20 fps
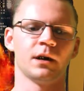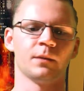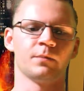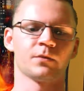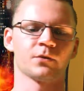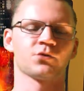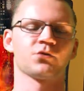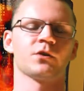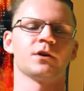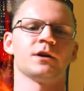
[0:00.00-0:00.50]

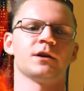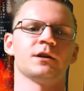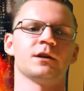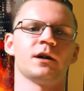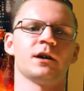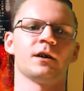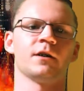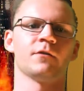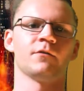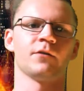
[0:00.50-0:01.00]
portrayed
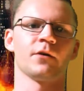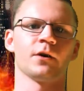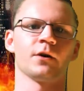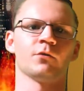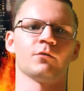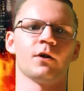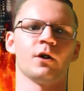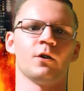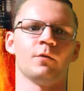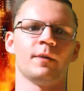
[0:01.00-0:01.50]
very
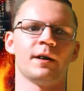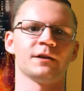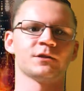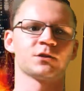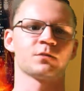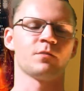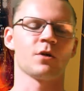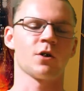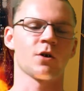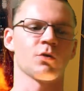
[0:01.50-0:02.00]
well by
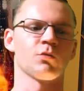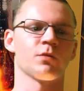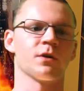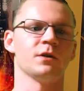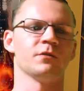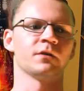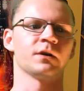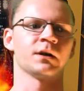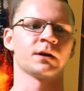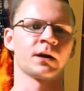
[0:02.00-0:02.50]
Samara
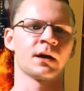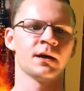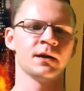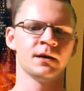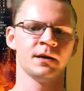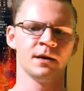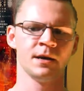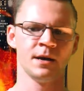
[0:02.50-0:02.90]
Weaving.